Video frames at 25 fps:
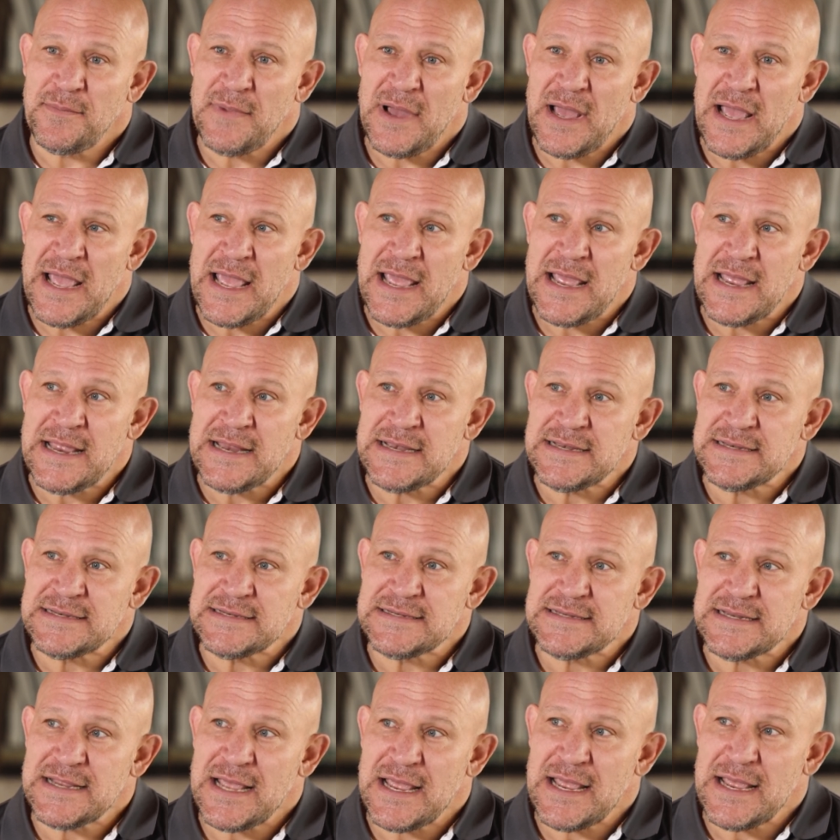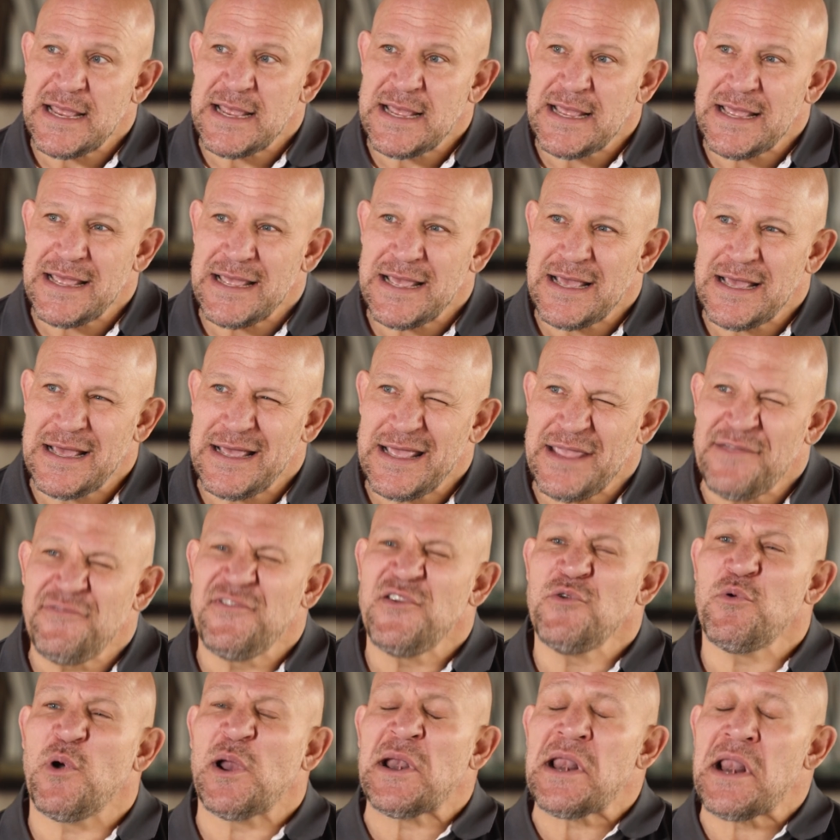and
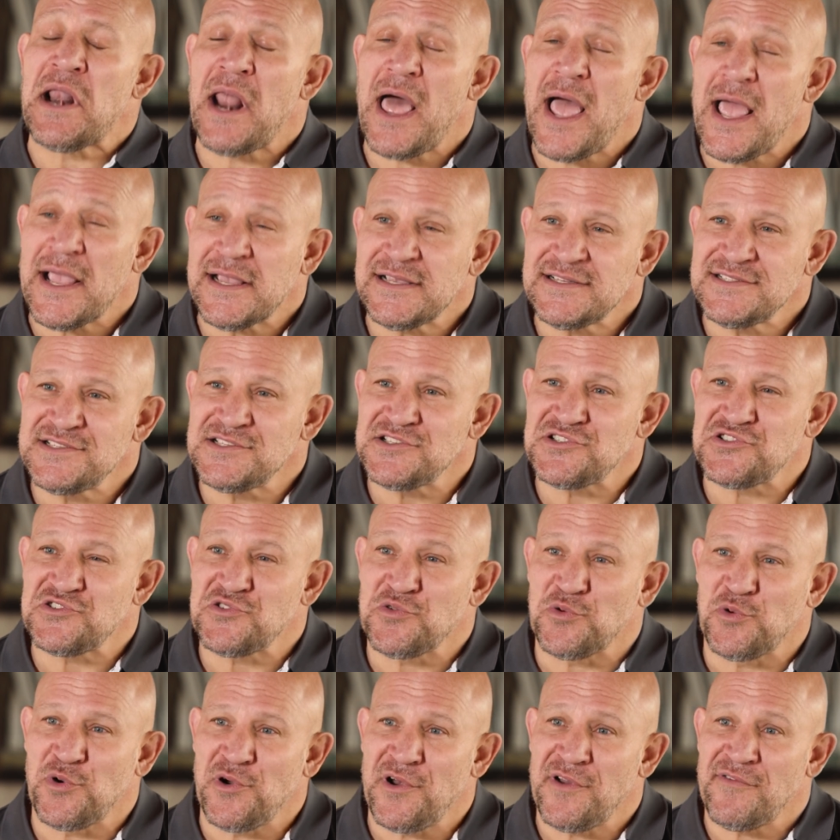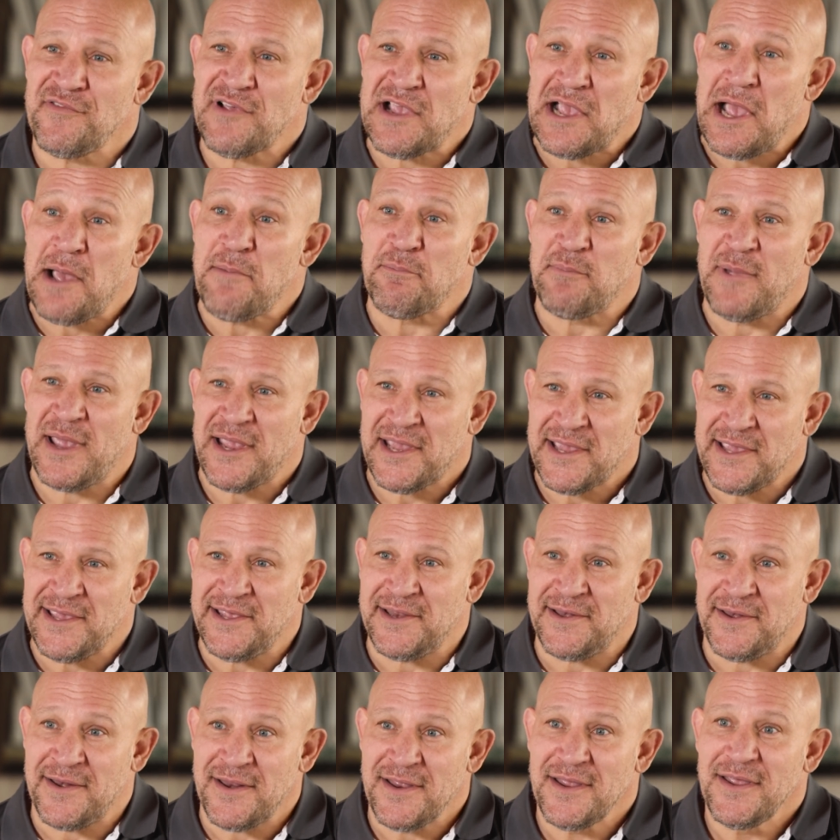everyone likes the story of a comeback
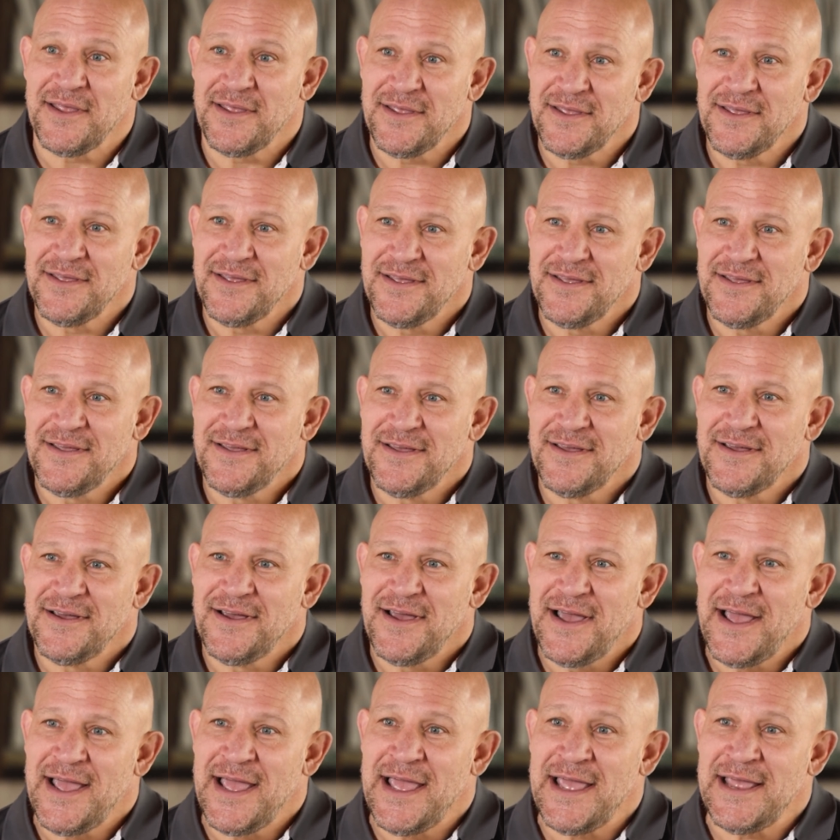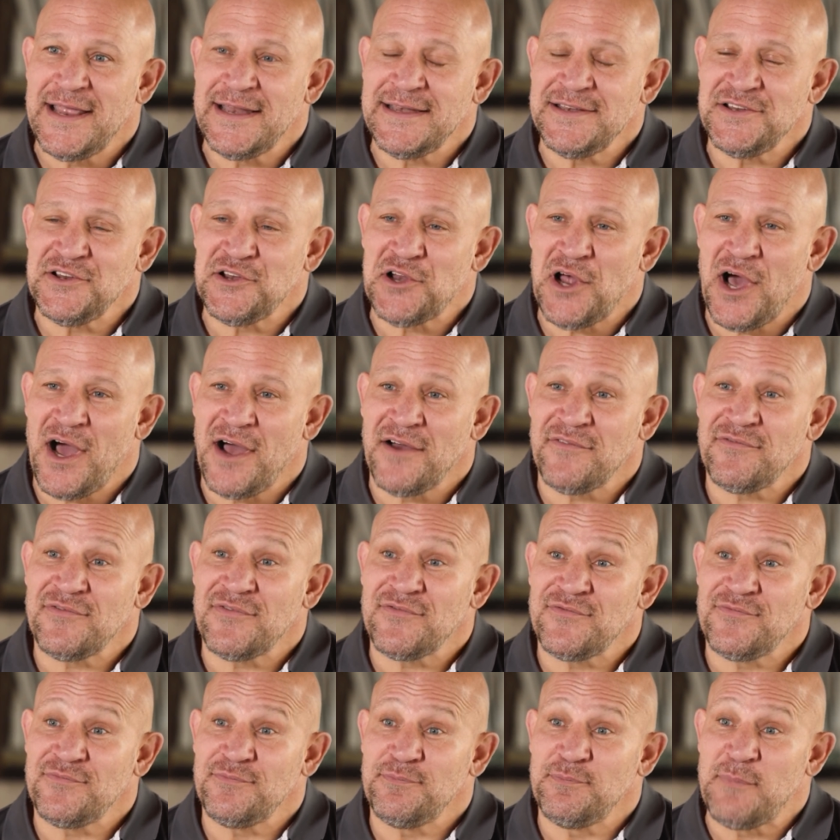kid. And you know, I've
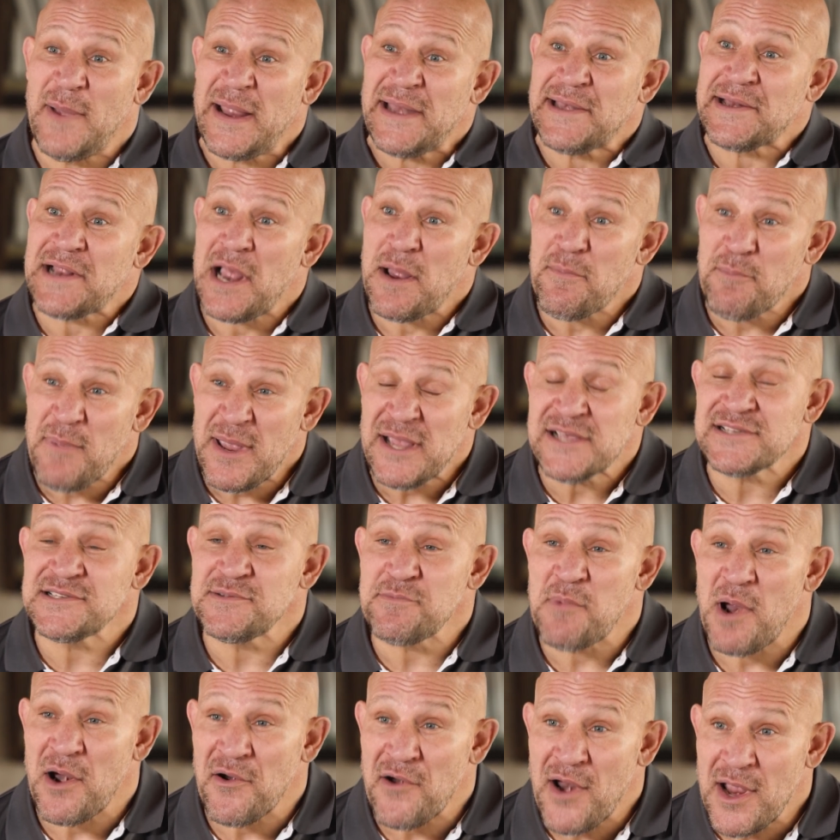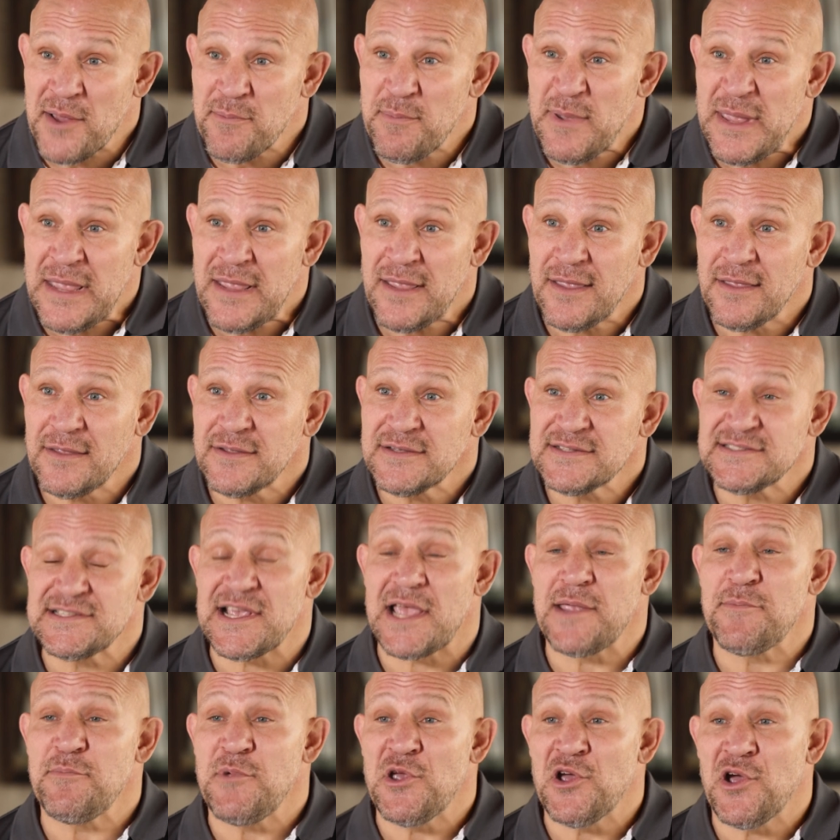made comebacks in my rugby.
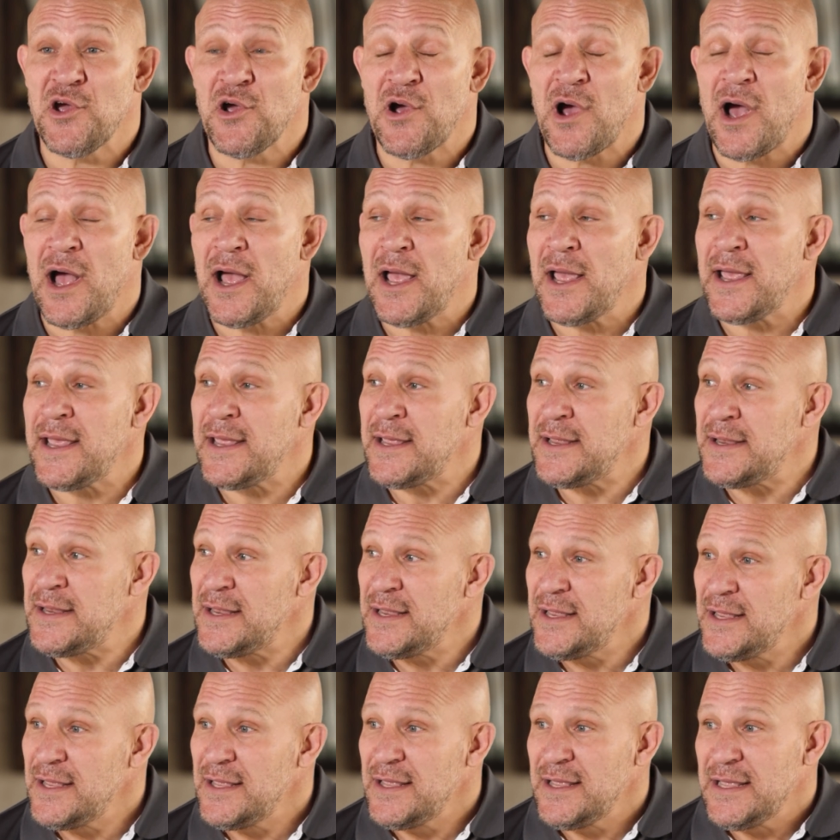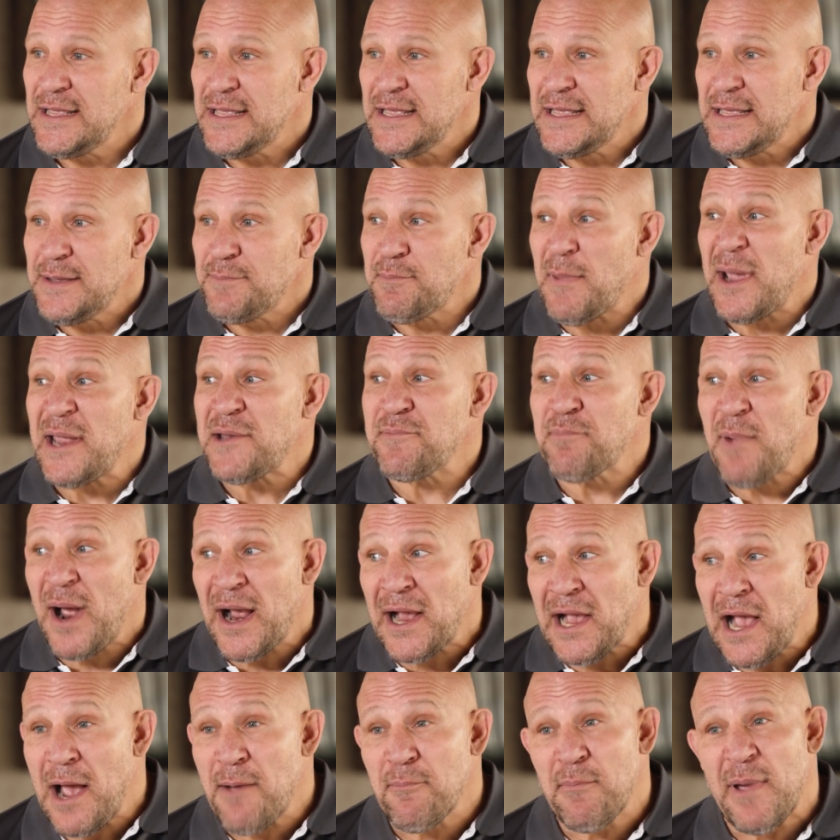Same year I made my
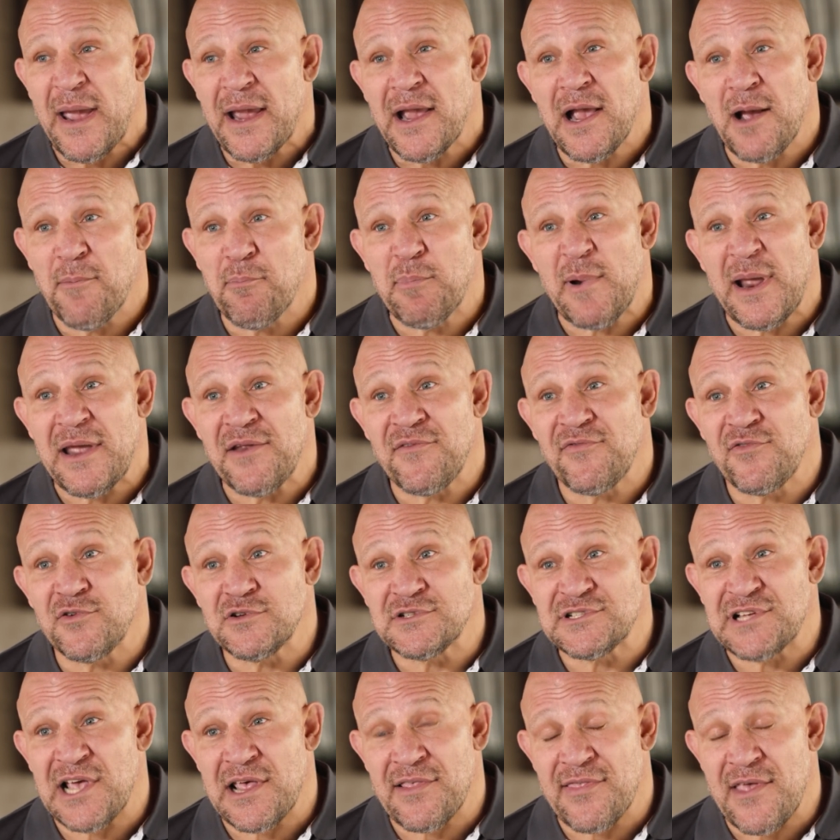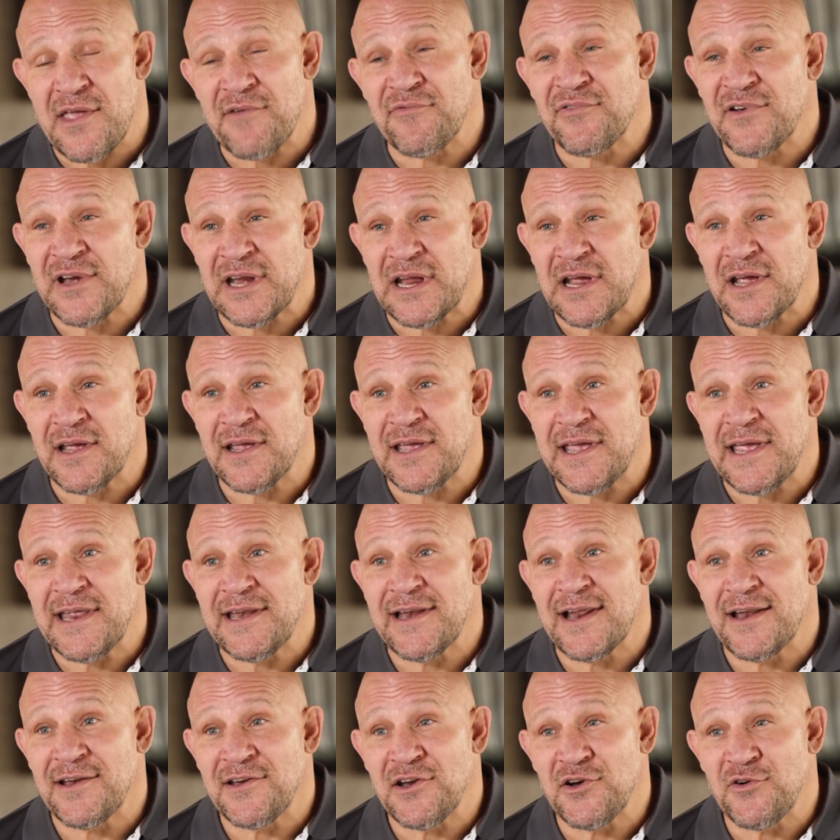comeback, I played for South Africa
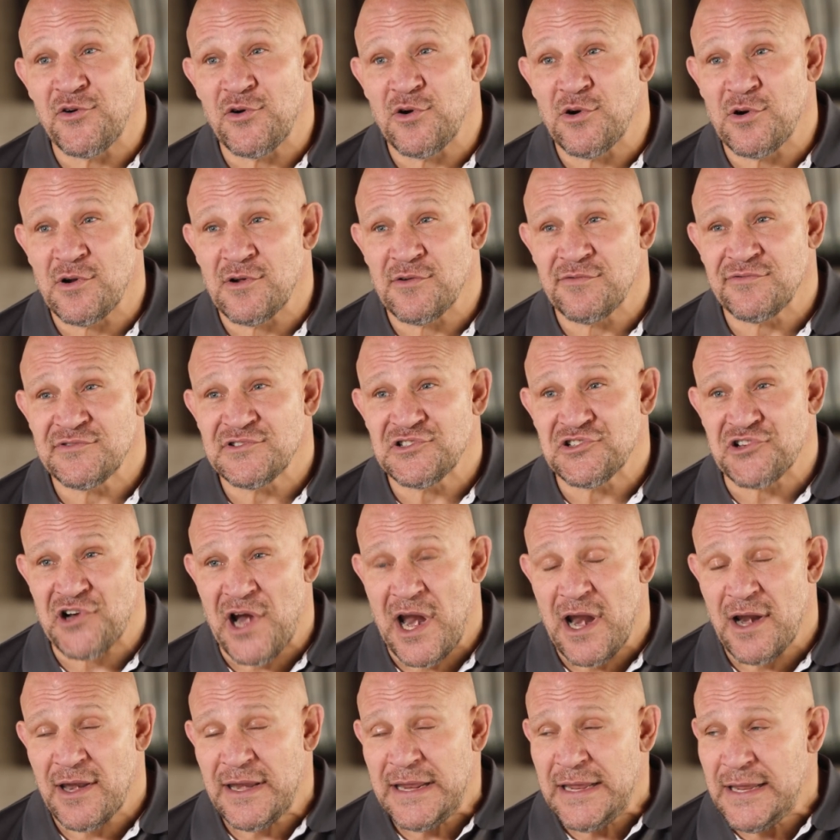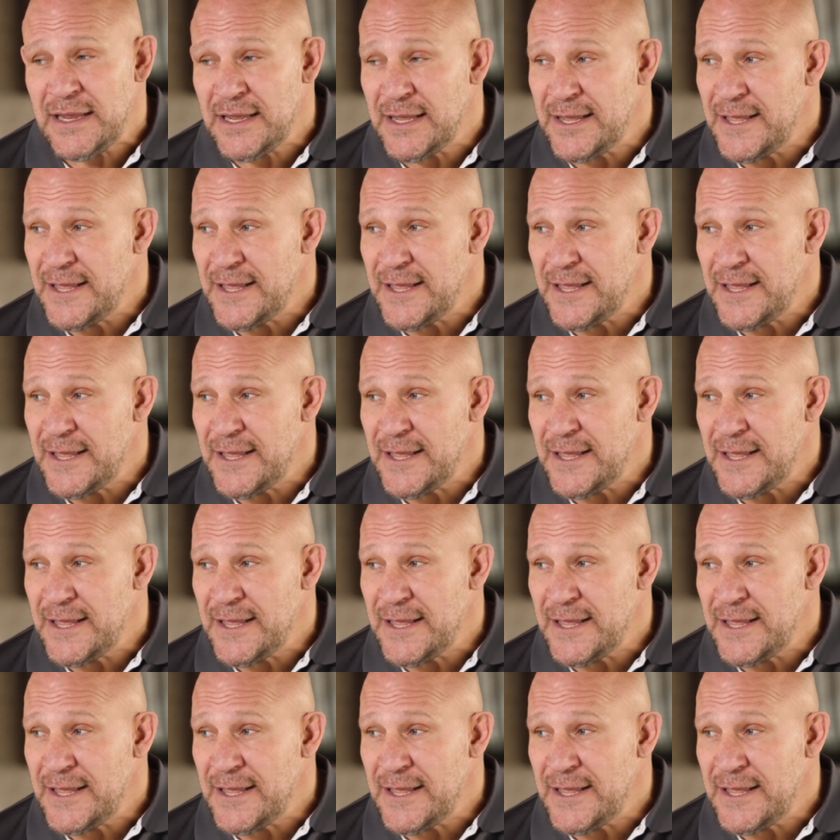again under Rural Australia.